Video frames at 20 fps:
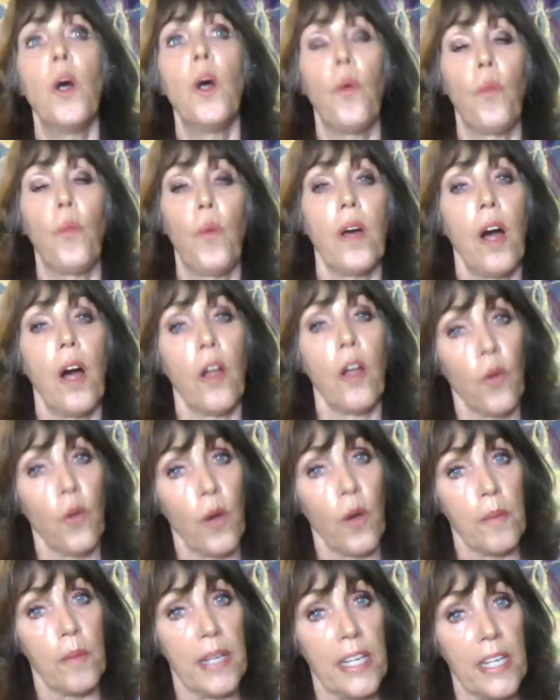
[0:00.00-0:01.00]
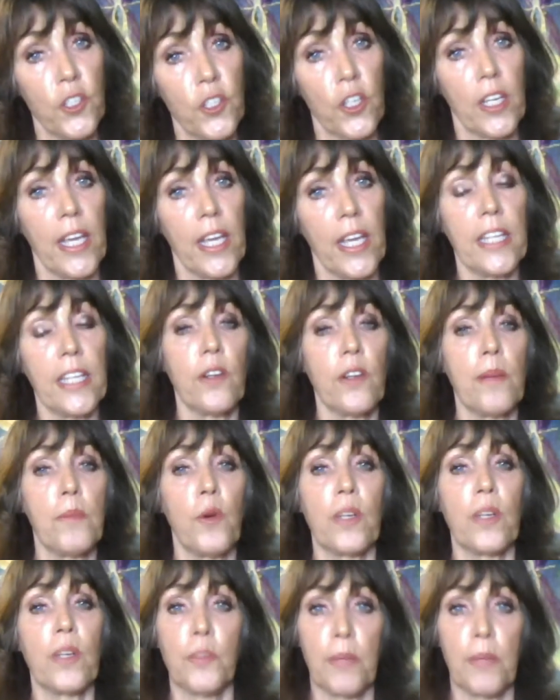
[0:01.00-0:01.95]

Well, although I'm an educator, I'm always